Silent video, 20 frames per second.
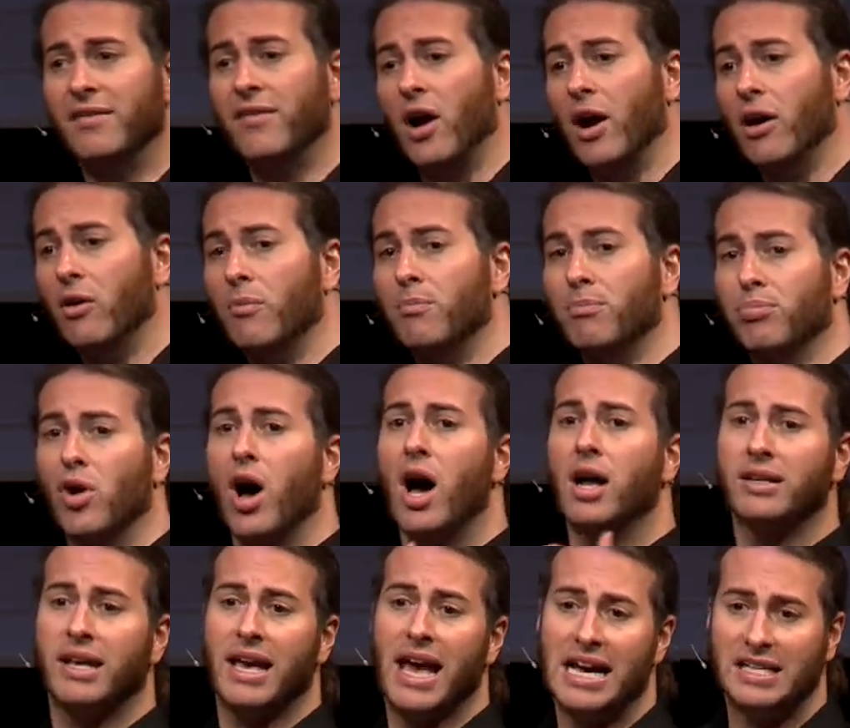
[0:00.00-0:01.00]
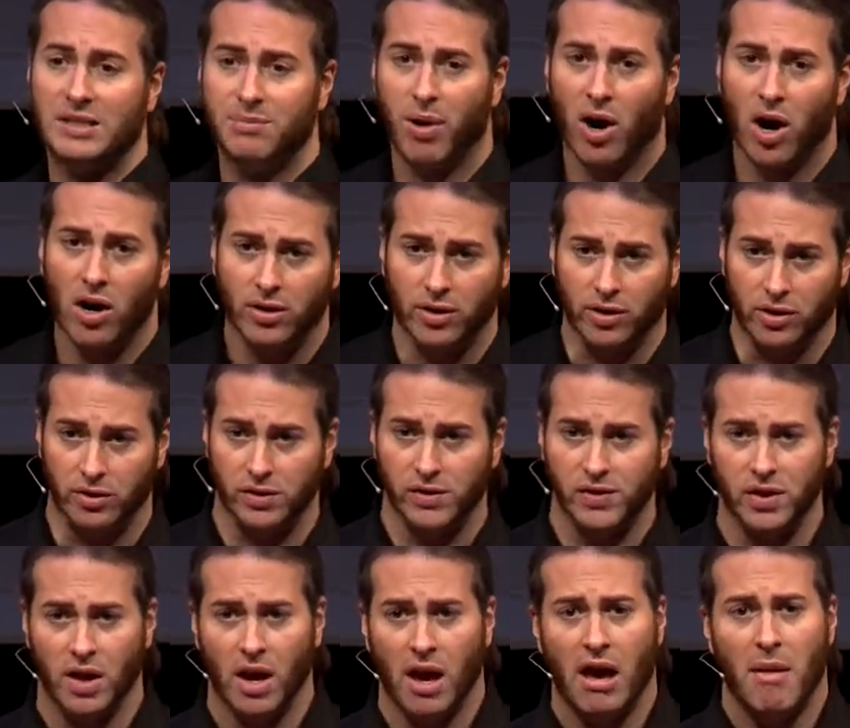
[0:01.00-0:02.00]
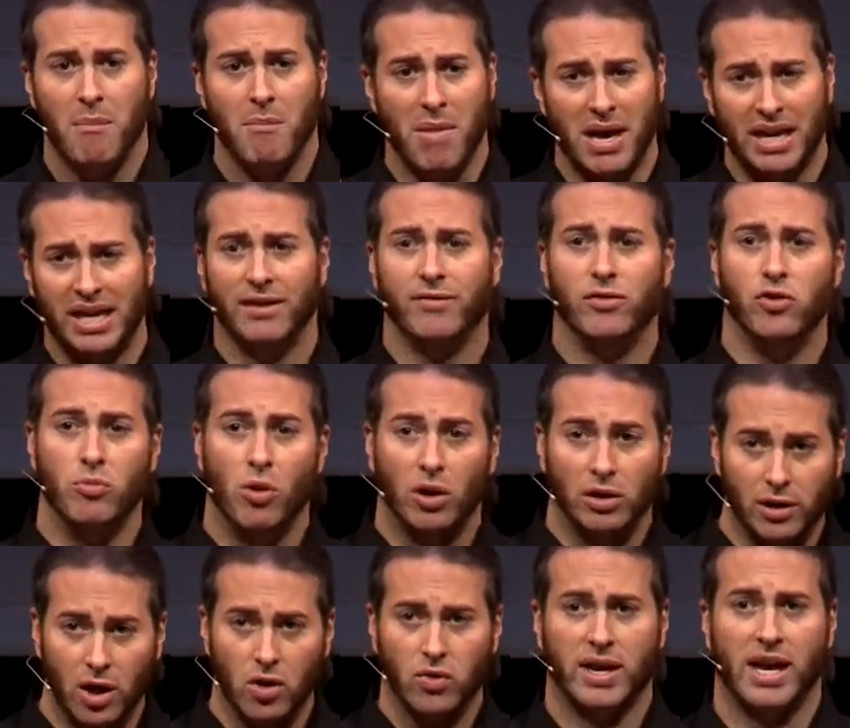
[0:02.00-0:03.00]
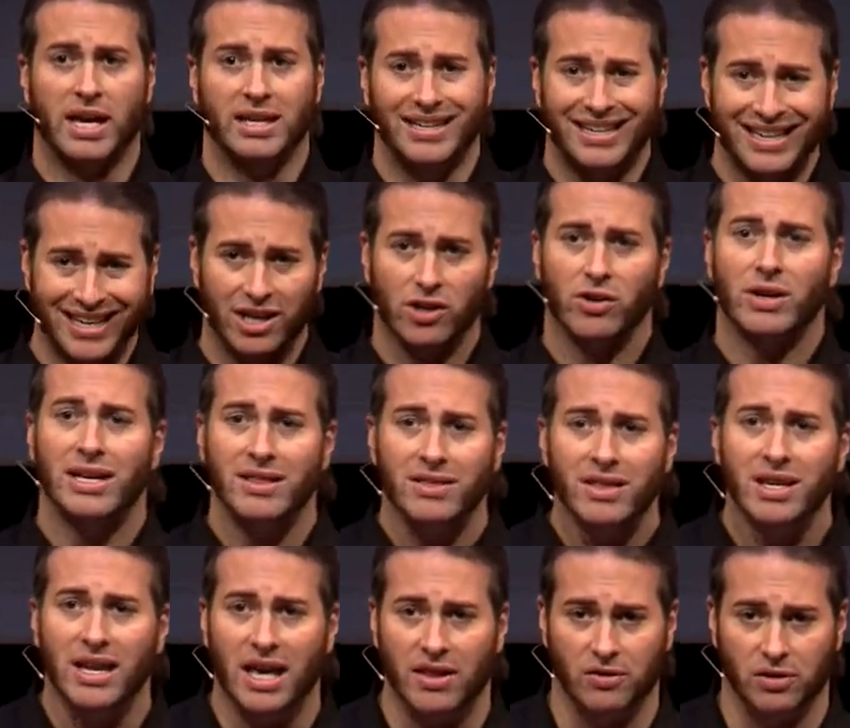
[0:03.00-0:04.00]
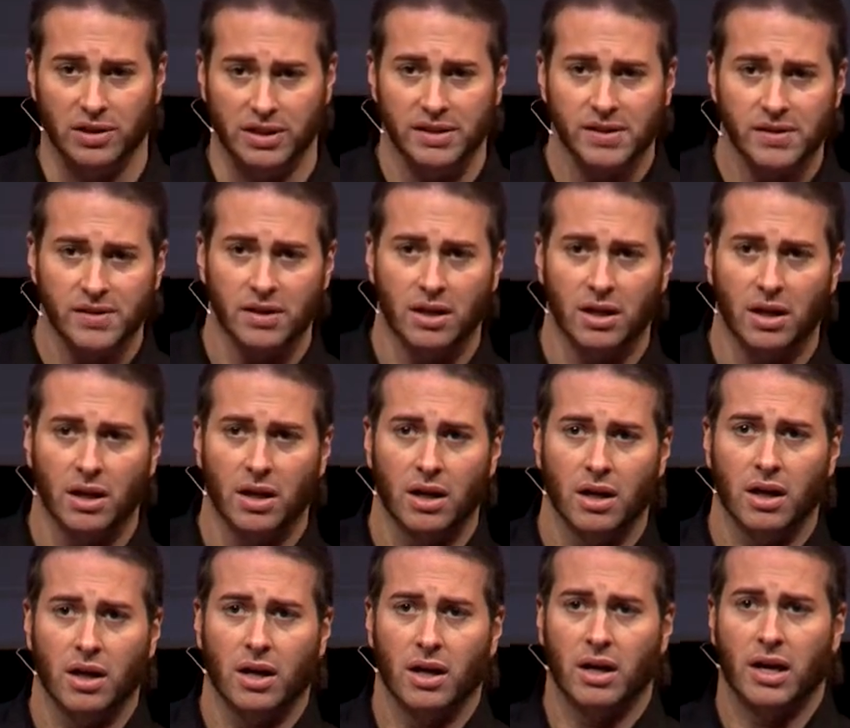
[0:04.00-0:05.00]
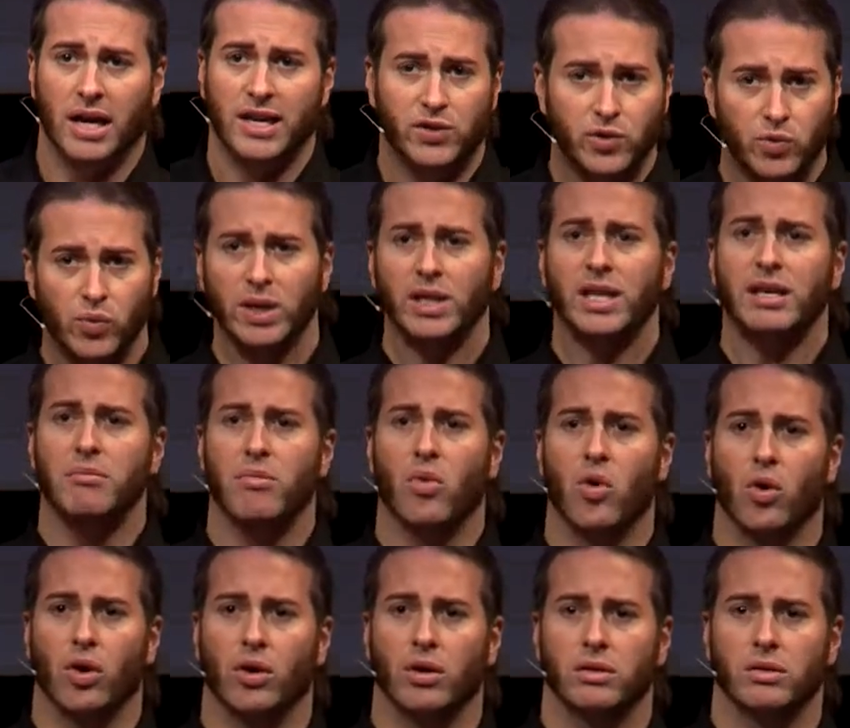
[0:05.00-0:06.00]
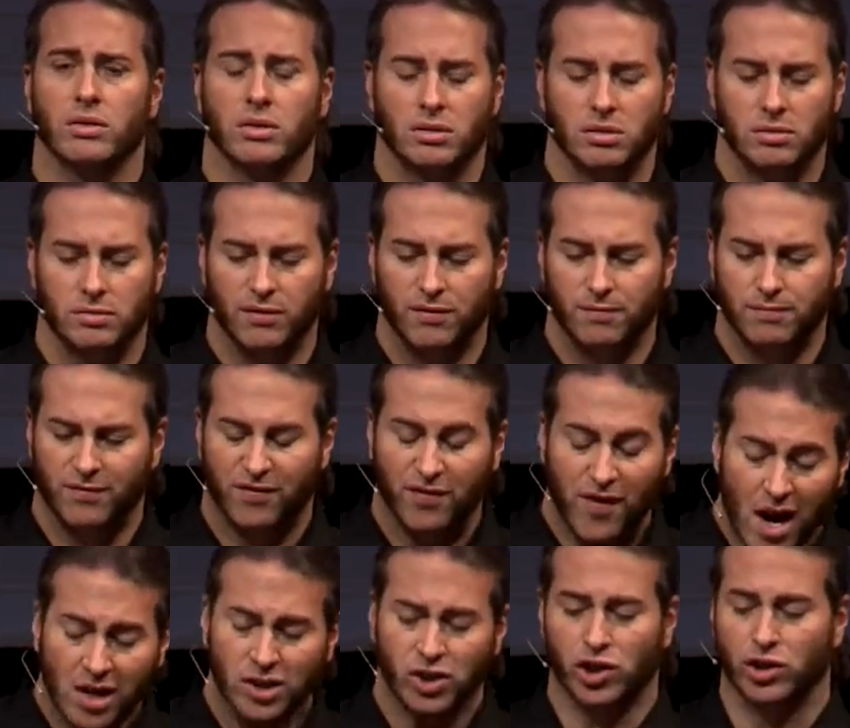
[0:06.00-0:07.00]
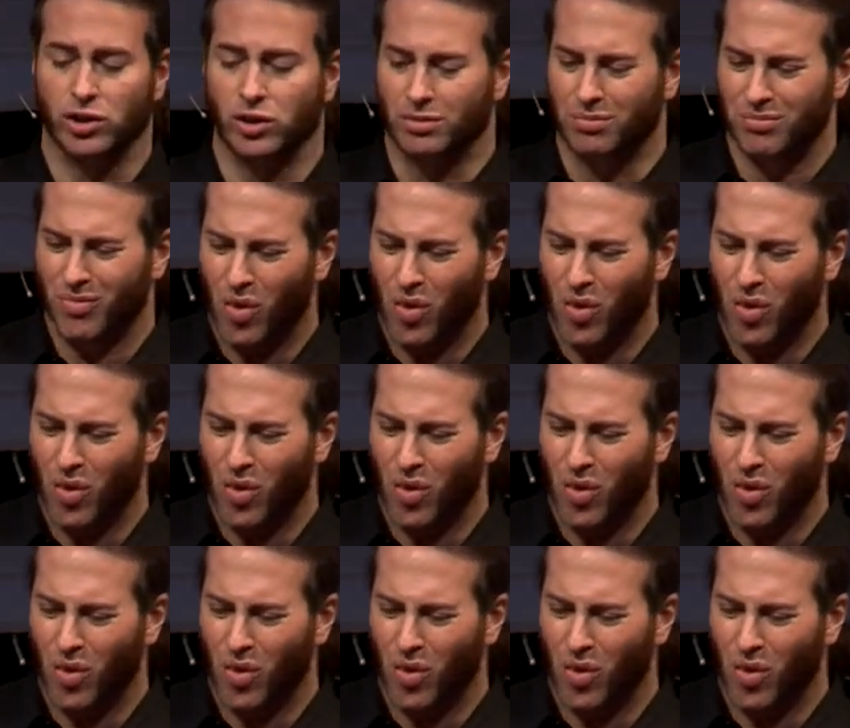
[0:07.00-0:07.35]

of our broadcast partners, many of whom are located here in the Netherlands, it's really more functional,